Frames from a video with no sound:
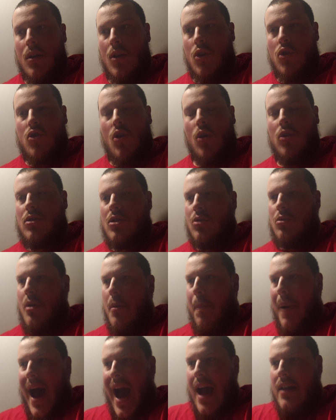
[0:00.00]
So do the
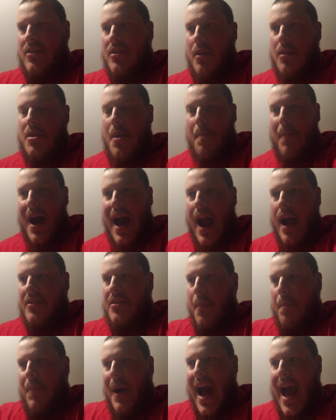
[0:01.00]
the the,
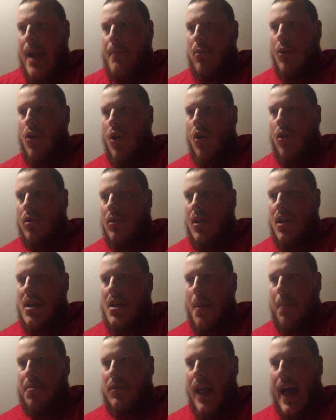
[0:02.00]
the Bible only
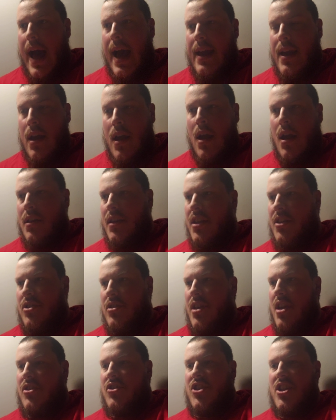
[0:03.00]
apply? Did,
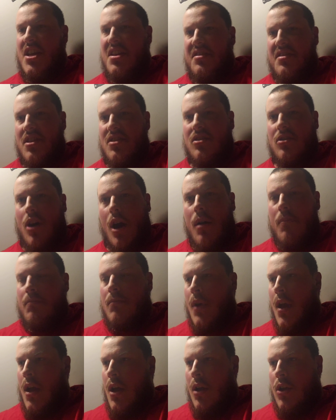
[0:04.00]
did Jesus
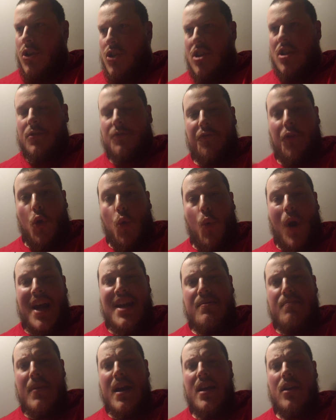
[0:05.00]
come just for
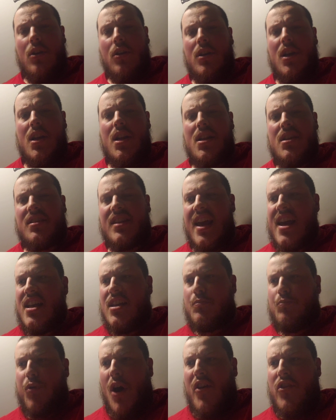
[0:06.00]
white men, or did he say
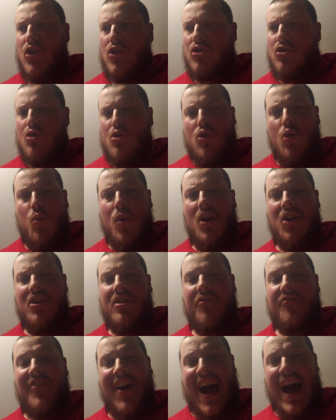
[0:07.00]
his brothers do the will
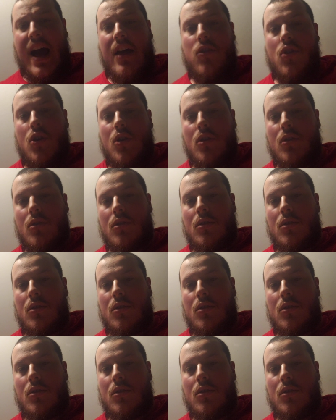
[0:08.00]
of the Father?